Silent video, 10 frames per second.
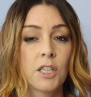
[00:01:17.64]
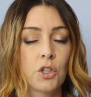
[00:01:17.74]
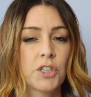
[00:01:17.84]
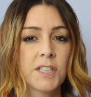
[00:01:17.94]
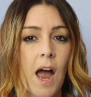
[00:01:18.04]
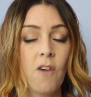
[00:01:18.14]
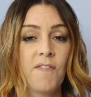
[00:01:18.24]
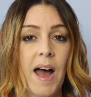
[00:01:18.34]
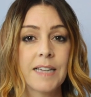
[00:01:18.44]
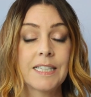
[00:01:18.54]
So just how
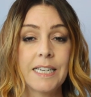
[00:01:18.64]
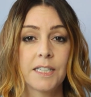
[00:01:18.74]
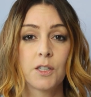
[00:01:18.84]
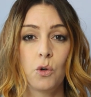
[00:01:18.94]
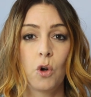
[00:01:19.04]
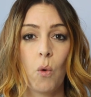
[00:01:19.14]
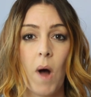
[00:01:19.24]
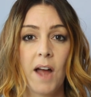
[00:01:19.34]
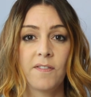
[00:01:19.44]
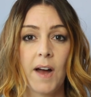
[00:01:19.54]
fast is Google
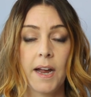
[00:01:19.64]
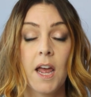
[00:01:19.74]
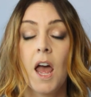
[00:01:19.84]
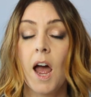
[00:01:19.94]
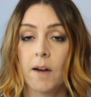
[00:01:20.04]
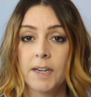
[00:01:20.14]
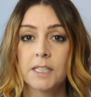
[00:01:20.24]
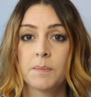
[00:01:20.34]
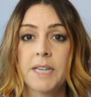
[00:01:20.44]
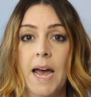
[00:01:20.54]
Wi-Fi? I
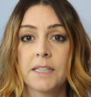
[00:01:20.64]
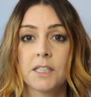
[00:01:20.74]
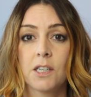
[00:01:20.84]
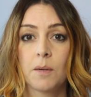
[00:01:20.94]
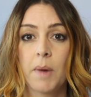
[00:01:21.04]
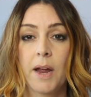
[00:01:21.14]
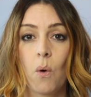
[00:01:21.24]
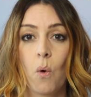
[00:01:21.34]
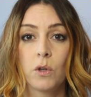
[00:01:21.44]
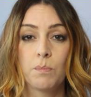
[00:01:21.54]
ran some tests on my
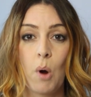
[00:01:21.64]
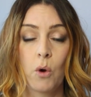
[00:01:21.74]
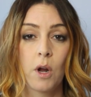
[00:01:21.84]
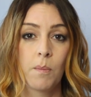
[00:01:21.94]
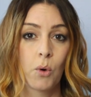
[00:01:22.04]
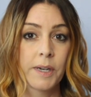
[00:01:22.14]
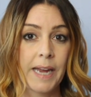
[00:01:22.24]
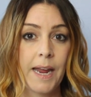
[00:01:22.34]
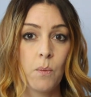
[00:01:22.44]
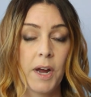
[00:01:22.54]
old modem or
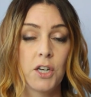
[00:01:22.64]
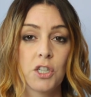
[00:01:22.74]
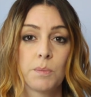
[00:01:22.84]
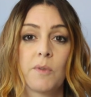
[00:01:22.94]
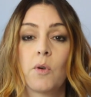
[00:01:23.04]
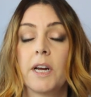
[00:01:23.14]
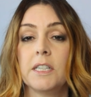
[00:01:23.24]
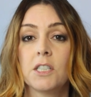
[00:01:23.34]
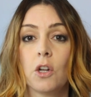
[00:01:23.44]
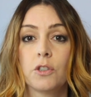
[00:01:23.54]
gateway just before I
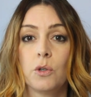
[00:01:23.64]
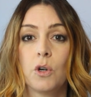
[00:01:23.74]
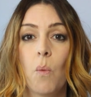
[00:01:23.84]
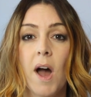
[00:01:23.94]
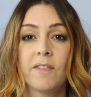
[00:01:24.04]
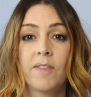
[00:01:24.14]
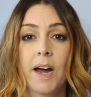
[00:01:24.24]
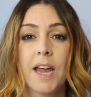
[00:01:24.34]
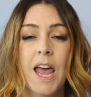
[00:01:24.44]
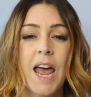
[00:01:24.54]
installed Google
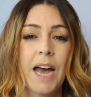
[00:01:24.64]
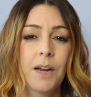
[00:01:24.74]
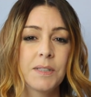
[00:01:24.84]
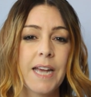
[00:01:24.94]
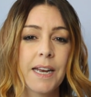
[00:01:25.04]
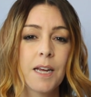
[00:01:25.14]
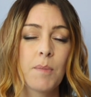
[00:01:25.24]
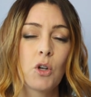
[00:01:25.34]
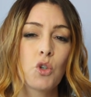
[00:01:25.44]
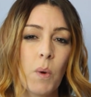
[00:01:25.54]
Wi-Fi, and I was getting
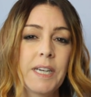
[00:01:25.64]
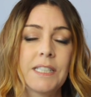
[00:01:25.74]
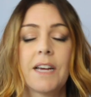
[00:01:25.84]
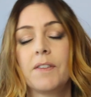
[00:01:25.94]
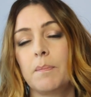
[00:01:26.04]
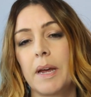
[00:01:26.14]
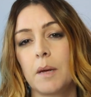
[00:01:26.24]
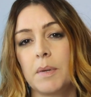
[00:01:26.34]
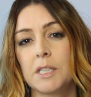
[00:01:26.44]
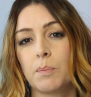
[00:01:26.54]
about twenty-seven
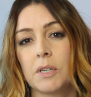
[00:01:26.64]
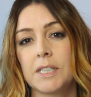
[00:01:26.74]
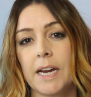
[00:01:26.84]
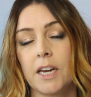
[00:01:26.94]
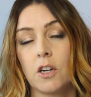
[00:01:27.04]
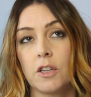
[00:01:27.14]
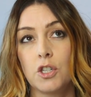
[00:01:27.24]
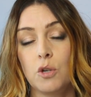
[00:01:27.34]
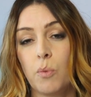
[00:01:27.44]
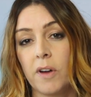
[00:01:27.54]
megabits per second on the
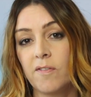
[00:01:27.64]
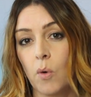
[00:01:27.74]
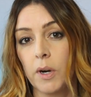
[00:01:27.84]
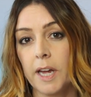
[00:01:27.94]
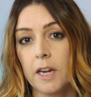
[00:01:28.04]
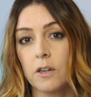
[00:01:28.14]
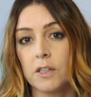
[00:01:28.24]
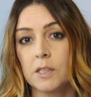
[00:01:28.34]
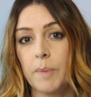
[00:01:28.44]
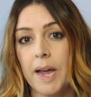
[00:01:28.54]
two point four
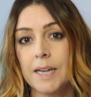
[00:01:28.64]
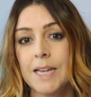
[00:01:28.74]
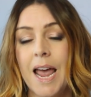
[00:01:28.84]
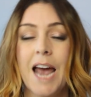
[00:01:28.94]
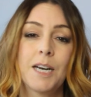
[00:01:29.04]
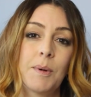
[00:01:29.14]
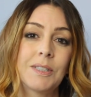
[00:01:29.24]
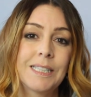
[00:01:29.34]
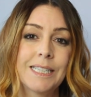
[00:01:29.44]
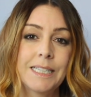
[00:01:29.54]
gigahertz band and about
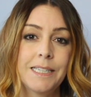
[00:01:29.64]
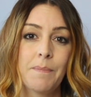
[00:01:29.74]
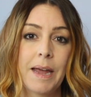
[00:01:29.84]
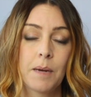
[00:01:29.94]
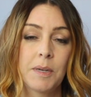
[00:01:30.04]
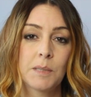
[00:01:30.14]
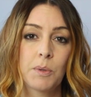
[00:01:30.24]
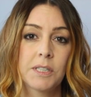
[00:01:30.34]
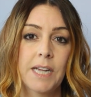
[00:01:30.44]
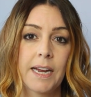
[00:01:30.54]
sixty megabits
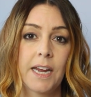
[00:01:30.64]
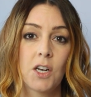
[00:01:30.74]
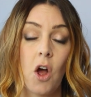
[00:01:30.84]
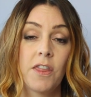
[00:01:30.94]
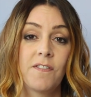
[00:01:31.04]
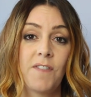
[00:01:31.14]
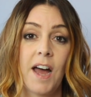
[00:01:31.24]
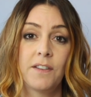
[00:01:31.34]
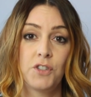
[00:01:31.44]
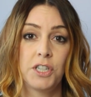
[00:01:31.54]
per second on the
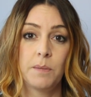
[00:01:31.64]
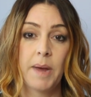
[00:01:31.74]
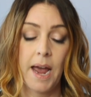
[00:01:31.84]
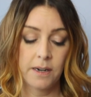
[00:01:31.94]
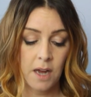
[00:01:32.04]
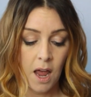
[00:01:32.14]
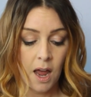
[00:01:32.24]
five G band.